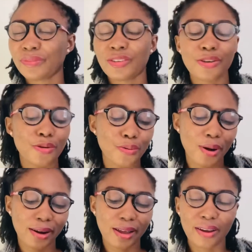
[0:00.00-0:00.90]
you
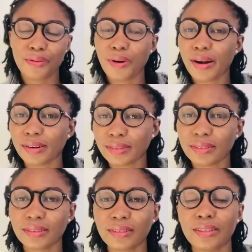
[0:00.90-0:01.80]
are like a runner,
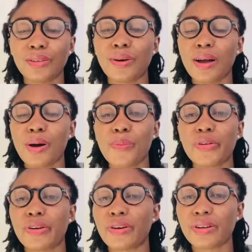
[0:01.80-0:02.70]
you are helping
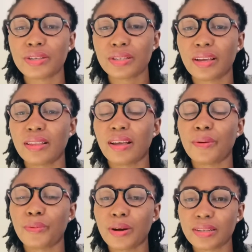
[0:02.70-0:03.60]
the nurse get their
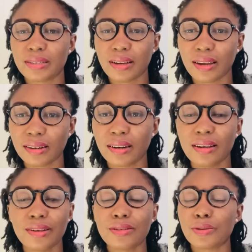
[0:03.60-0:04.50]
works done.
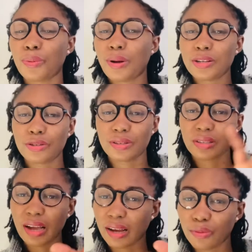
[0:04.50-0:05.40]
So whilst you're
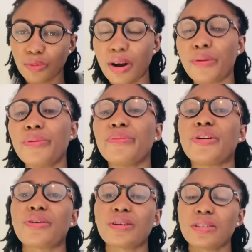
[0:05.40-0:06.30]
stuck in one room, the
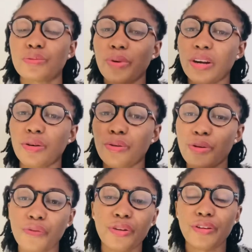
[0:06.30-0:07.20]
nurse is waiting on you
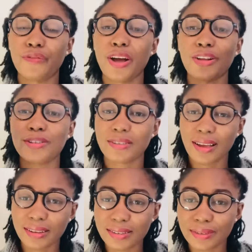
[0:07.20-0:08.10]
for the vital
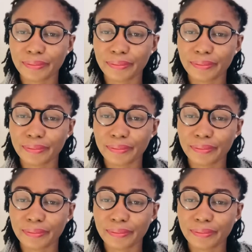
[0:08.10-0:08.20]
signs,